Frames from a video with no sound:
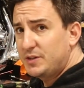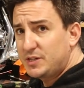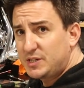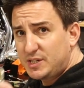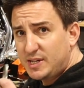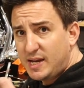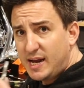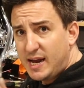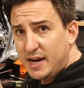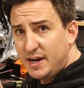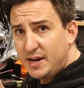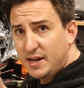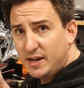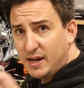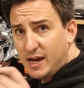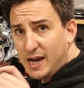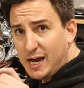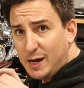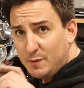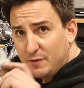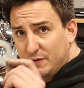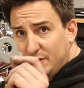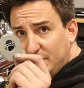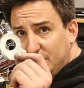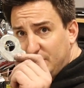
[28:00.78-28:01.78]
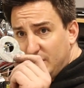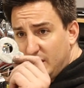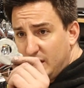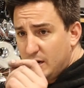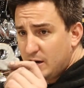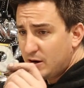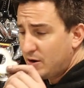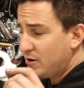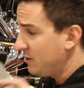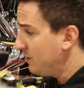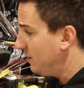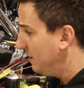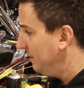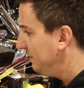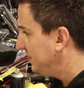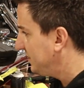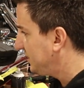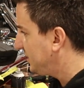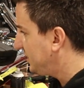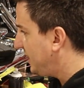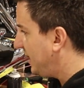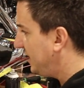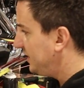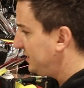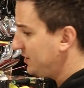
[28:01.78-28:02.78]
on this side, we've got the ear on
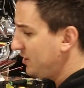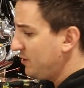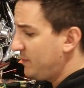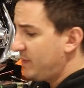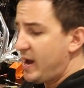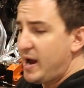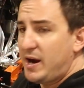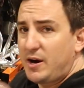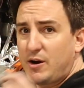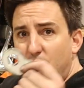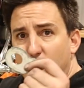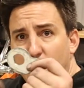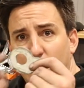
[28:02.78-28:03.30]
this side to go back